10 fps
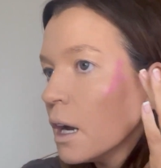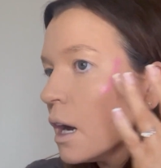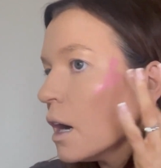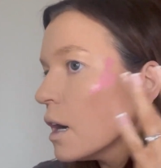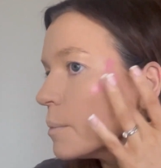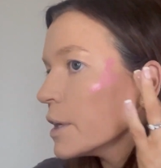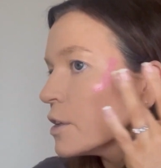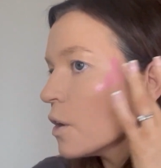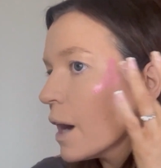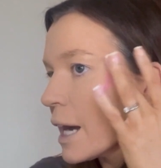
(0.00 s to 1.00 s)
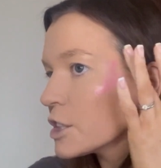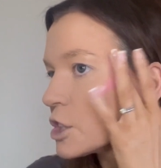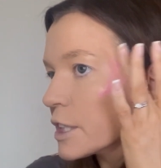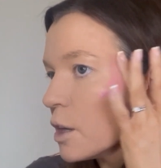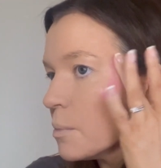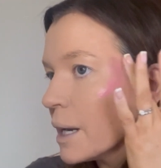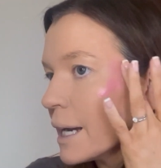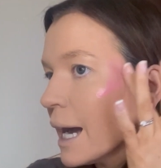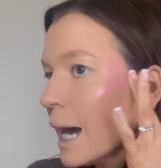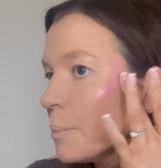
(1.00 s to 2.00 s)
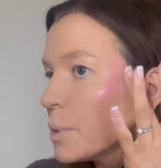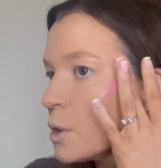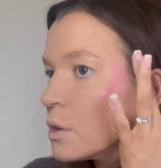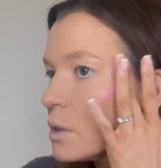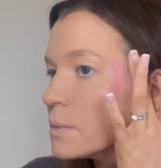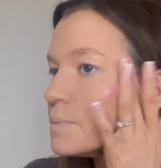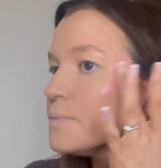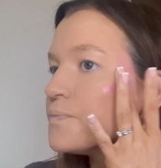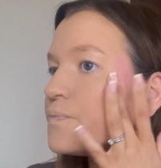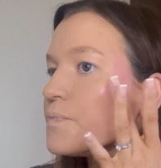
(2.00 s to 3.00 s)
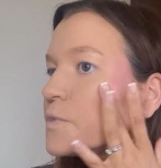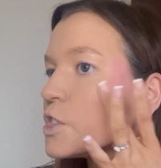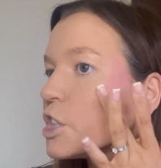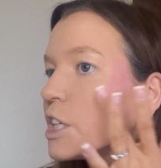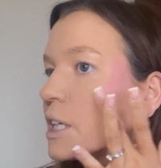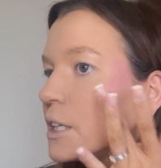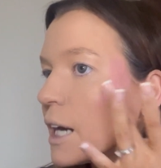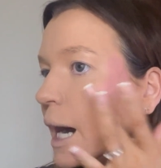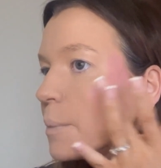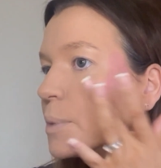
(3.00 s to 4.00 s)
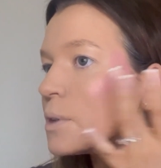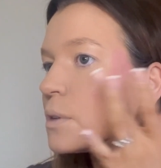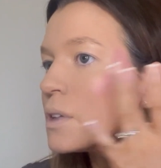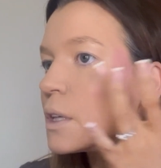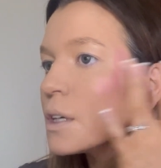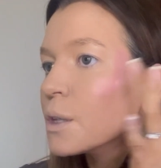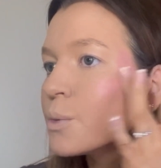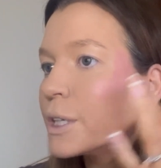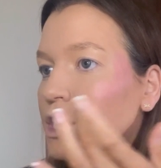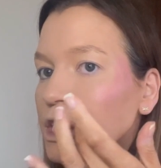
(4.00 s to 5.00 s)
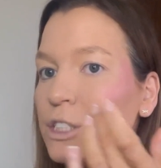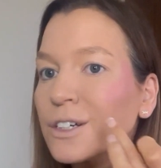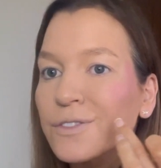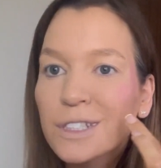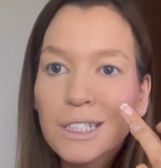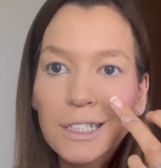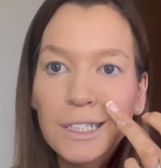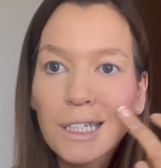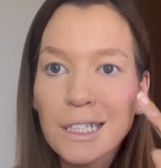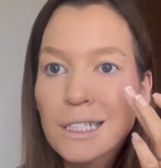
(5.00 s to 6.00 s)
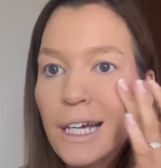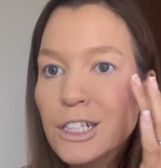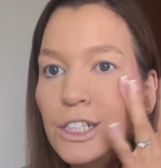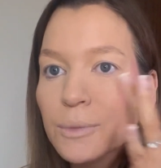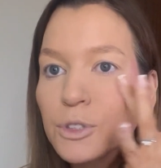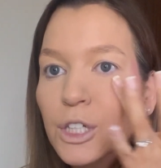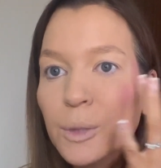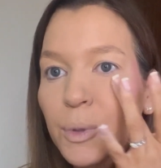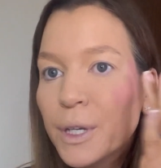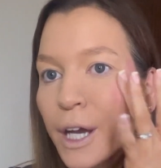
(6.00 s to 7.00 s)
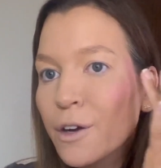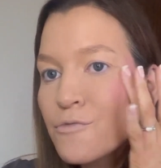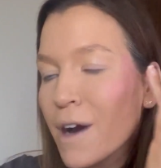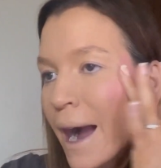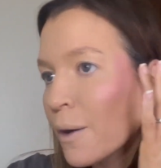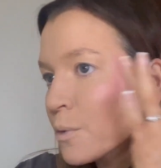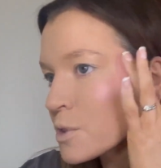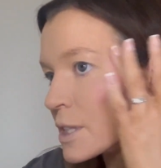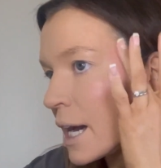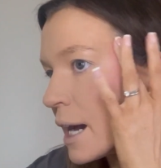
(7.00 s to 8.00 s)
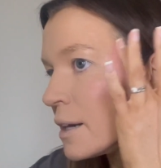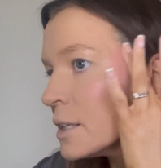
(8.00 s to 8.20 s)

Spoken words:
and not actually on my apple, cheek apple, which is obviously this section. I'm just going to put it around that,